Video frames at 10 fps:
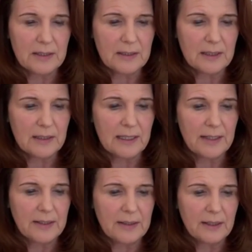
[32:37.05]
and the
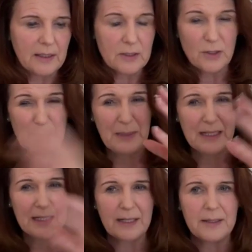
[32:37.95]
layer, sort of
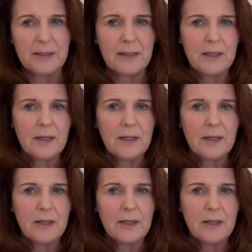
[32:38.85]
middle layer,